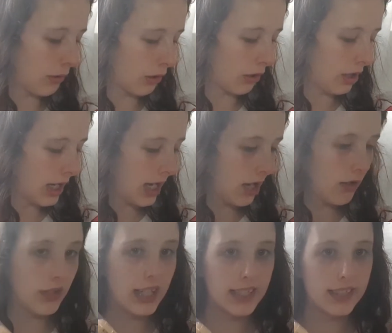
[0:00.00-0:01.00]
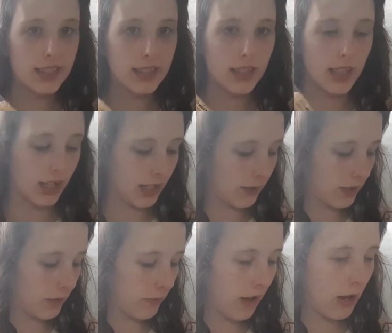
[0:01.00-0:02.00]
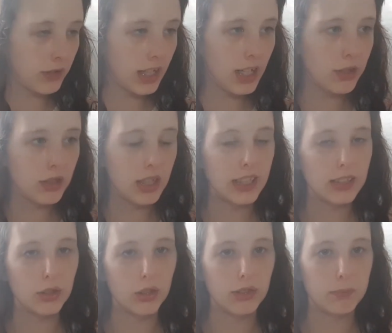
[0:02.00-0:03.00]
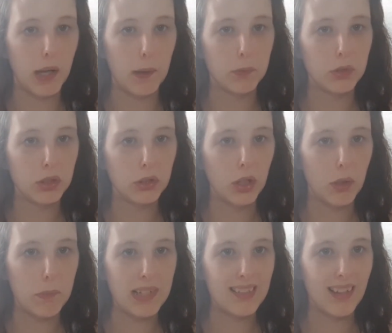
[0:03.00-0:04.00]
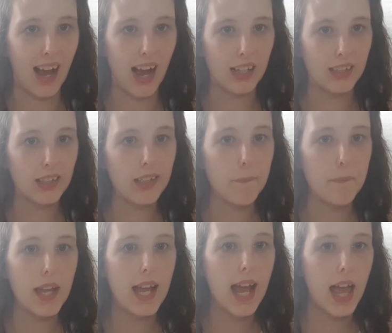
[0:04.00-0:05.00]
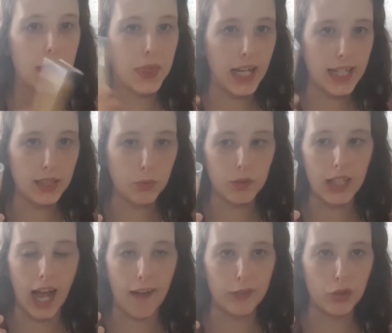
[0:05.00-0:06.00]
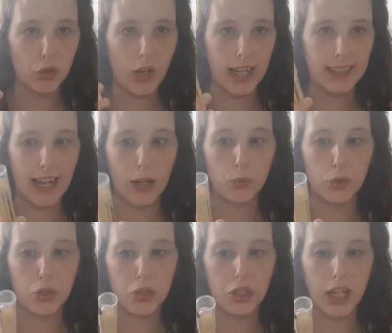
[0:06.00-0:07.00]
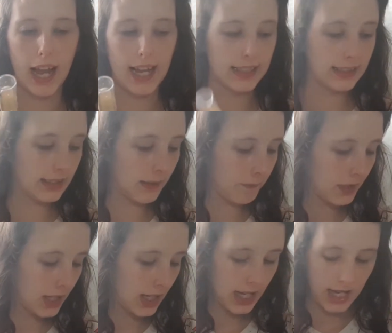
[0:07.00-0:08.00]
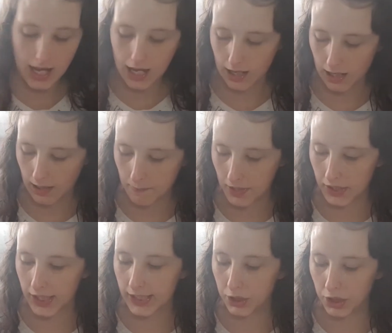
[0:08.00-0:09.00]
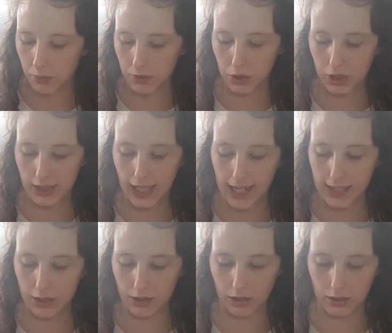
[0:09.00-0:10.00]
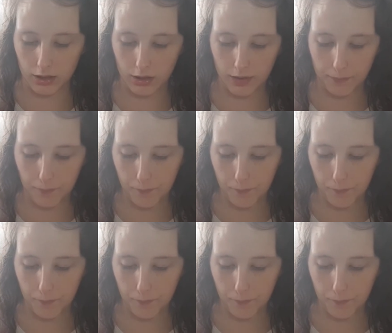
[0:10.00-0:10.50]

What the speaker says: But these, the foundation is good, but I'm going to go a bit darker. This one I haven't tried out just yet. And these two are just testers.